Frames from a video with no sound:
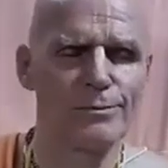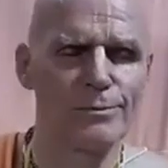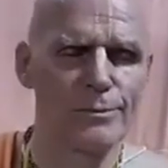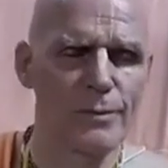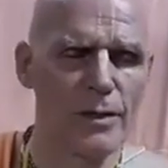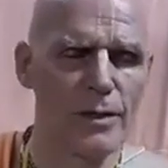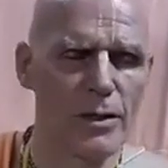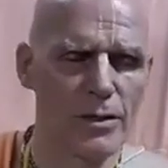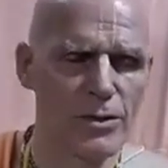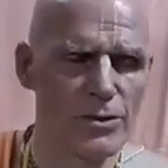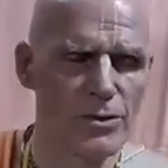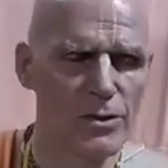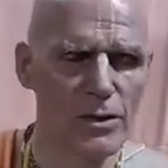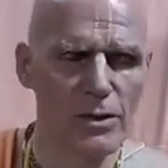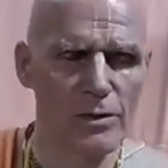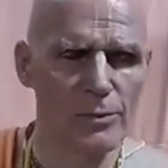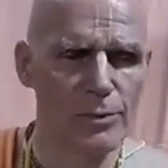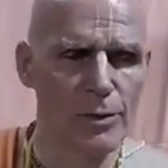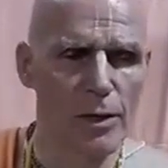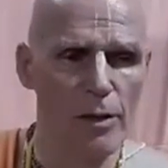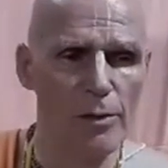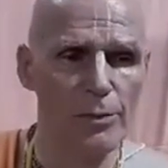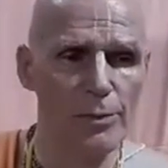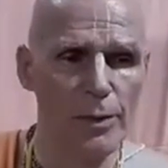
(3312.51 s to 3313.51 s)
Srila
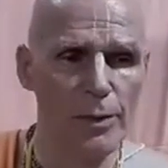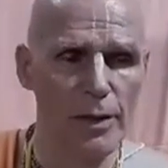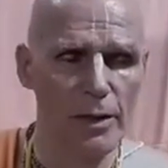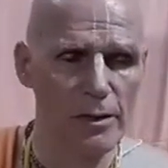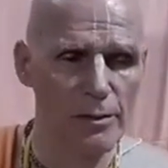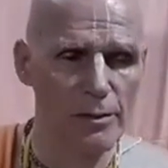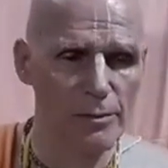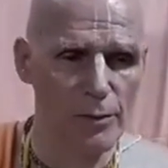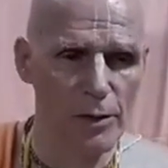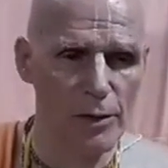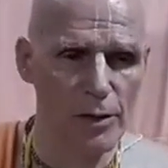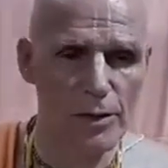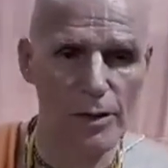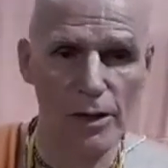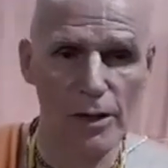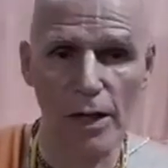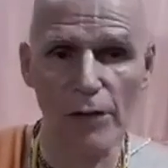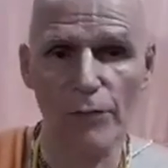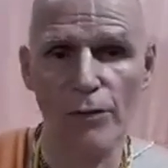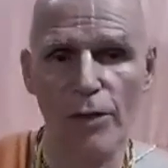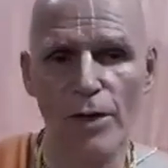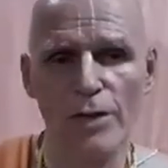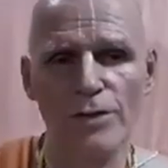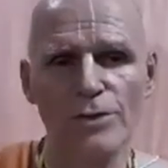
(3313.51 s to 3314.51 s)
Prabhupada
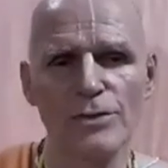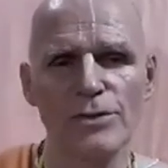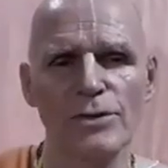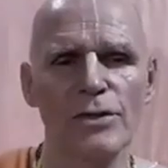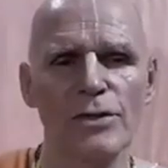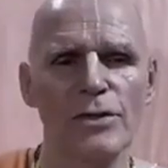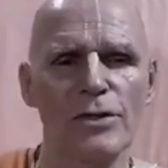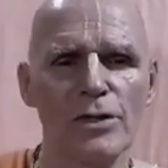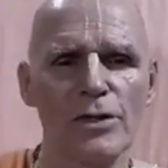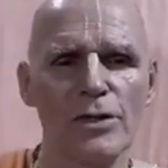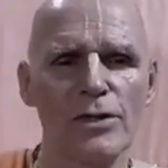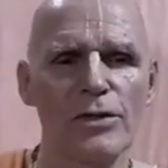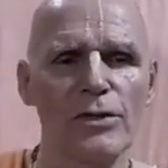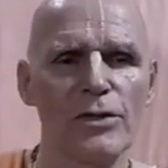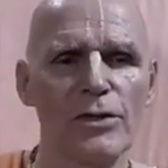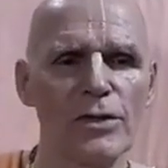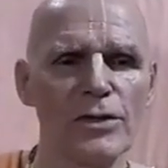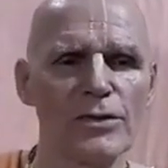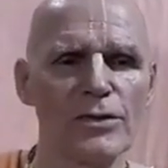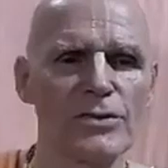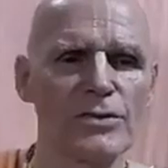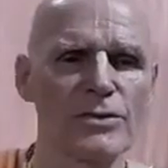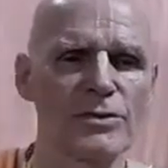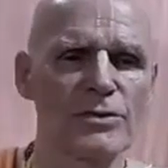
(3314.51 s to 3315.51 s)
gave us
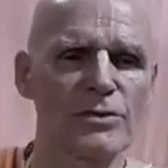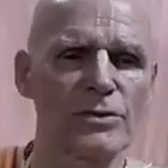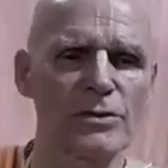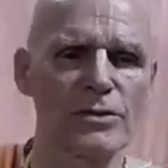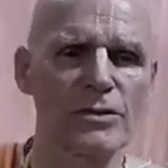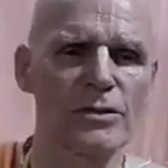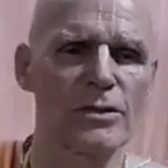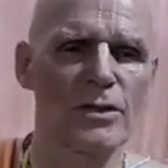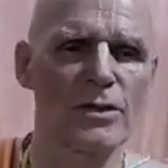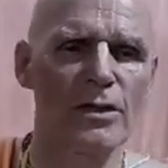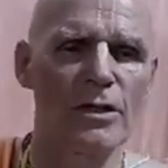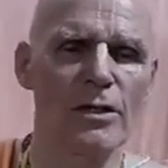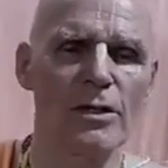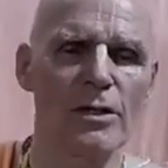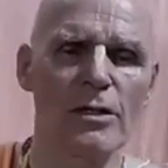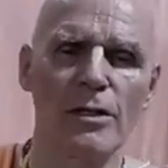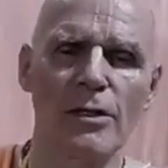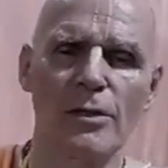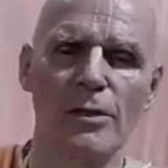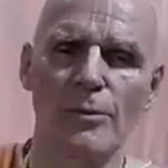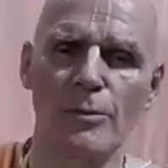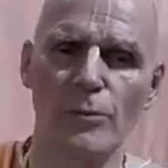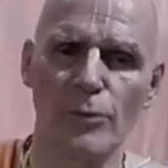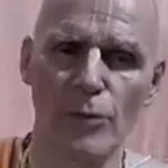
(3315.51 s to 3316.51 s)
this
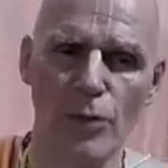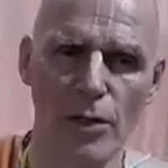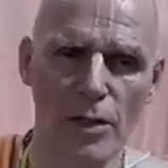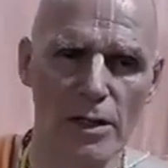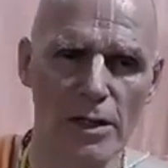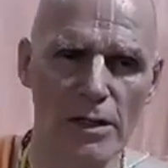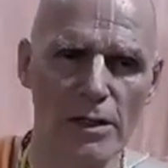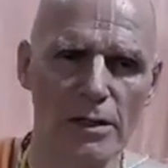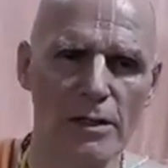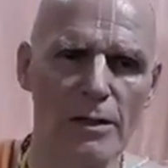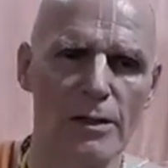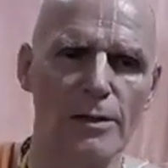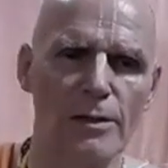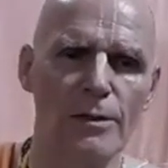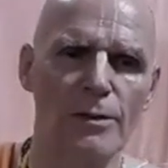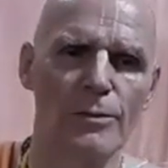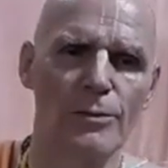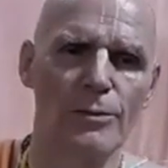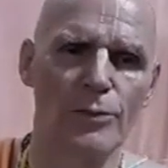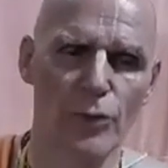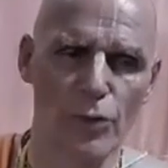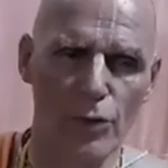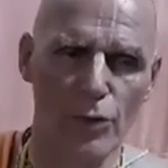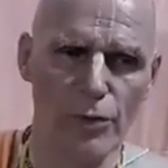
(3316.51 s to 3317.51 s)
morning
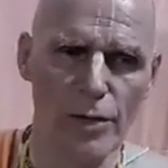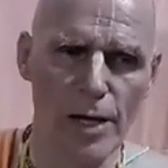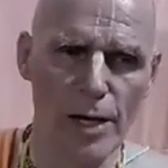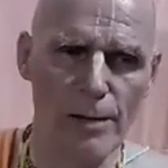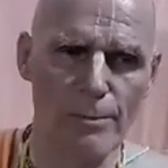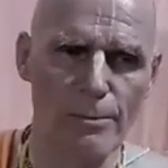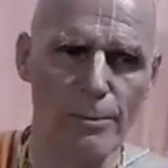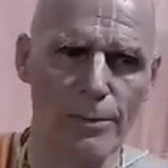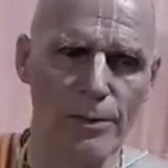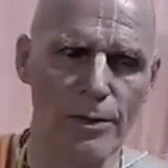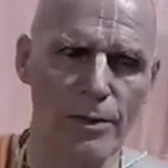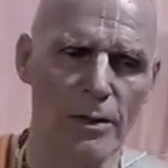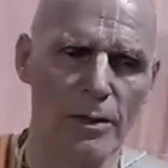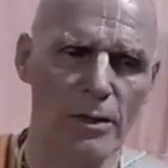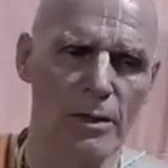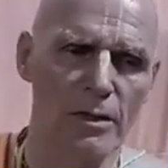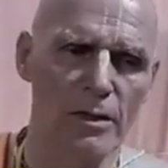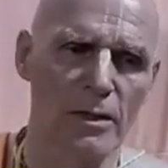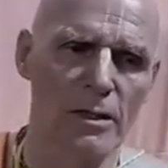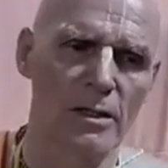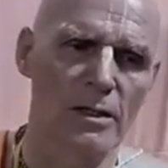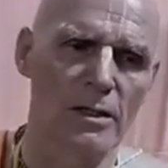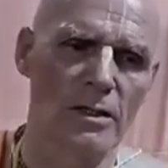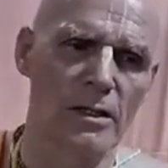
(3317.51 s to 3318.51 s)
program.
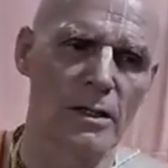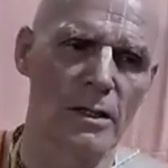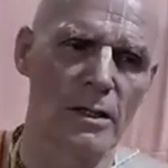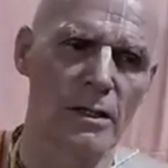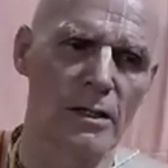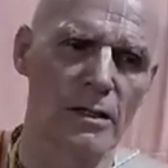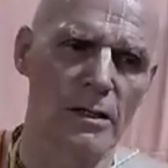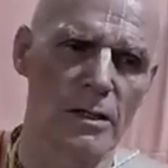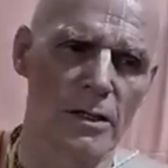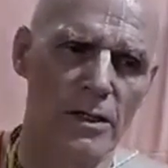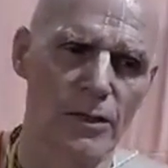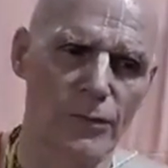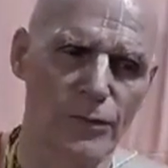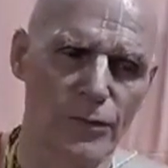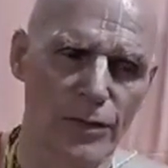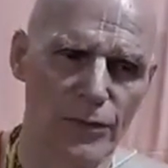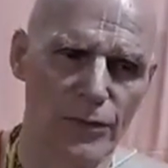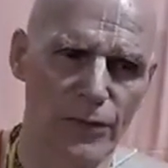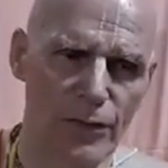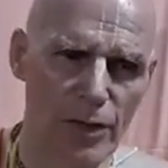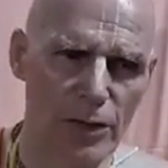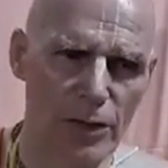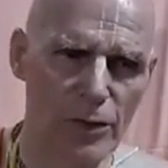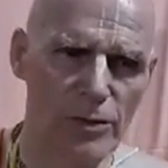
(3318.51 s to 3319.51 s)
If we
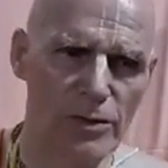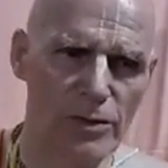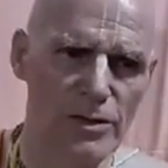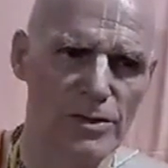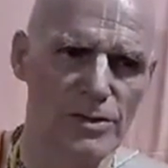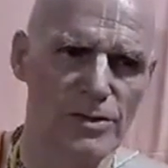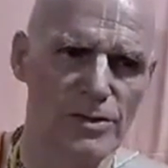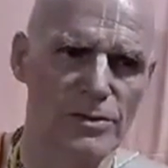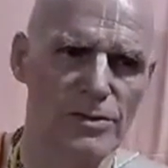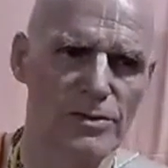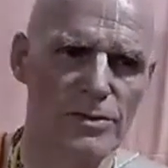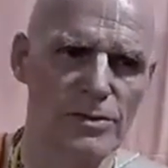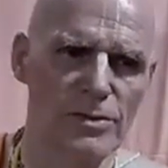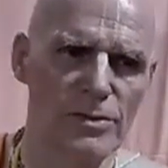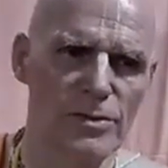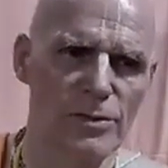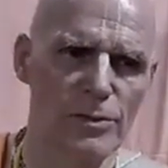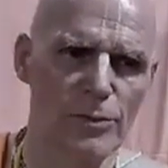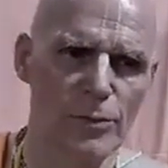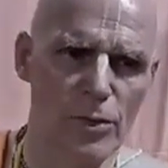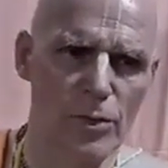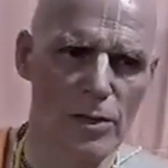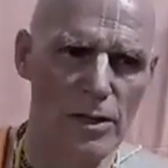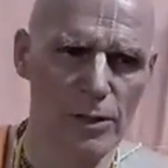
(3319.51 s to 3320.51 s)
follow this
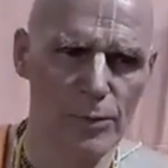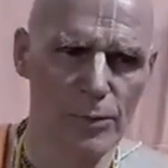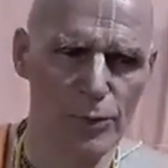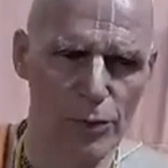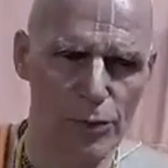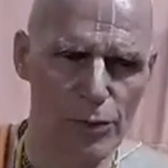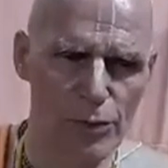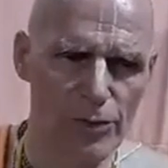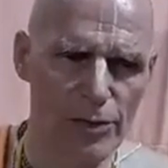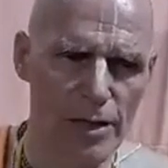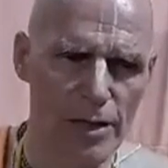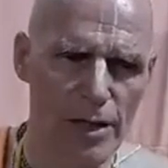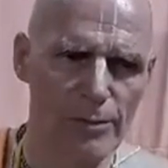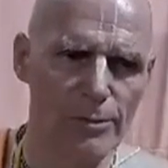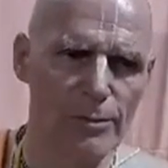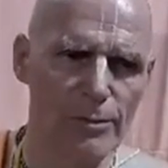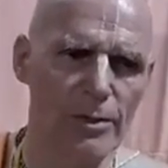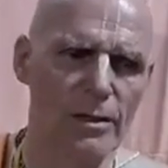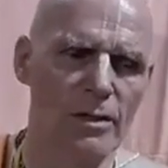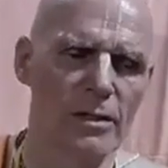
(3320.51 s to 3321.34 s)
morning program